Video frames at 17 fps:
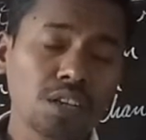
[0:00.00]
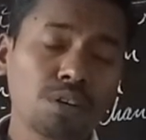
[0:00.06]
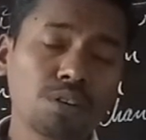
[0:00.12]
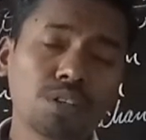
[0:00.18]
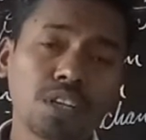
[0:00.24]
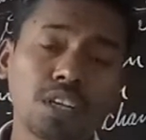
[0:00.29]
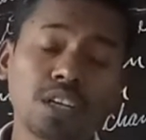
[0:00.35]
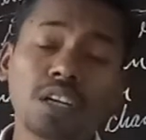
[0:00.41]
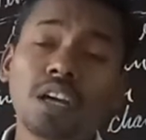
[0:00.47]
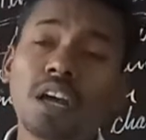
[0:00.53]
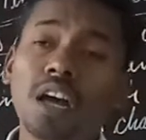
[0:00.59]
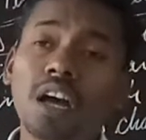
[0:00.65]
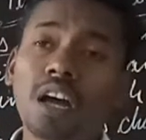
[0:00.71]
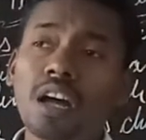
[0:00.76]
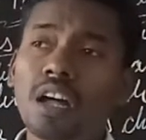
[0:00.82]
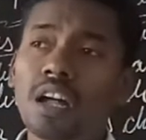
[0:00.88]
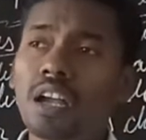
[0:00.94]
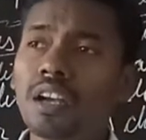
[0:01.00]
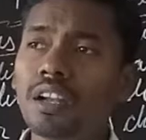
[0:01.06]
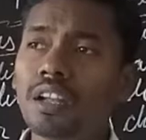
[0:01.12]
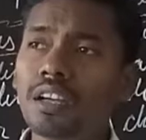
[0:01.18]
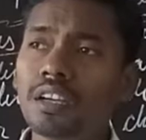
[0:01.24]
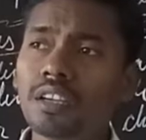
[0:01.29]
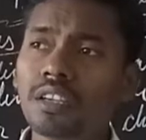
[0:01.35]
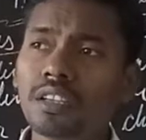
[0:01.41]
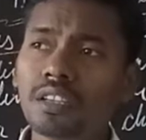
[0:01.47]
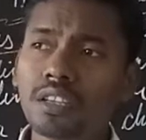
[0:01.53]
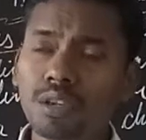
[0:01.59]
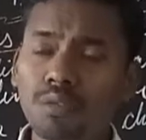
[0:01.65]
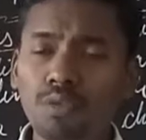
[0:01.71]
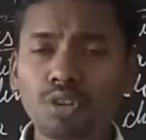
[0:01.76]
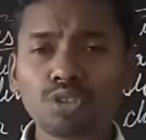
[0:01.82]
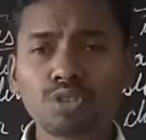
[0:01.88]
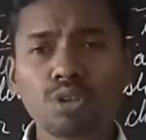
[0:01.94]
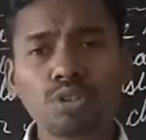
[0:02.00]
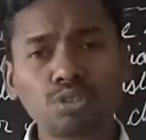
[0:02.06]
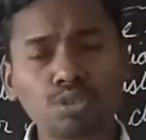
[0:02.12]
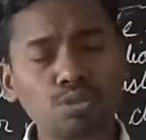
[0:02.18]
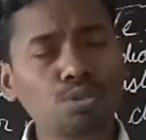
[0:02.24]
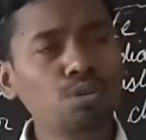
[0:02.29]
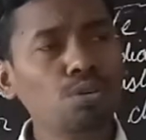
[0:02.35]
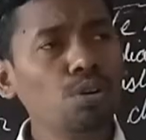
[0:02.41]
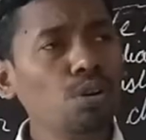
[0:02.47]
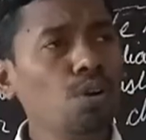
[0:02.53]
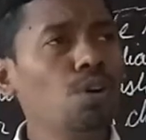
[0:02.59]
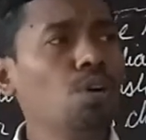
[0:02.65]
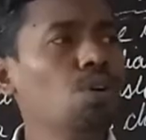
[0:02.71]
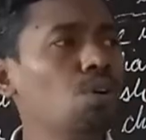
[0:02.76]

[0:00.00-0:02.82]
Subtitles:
Okay, and he was also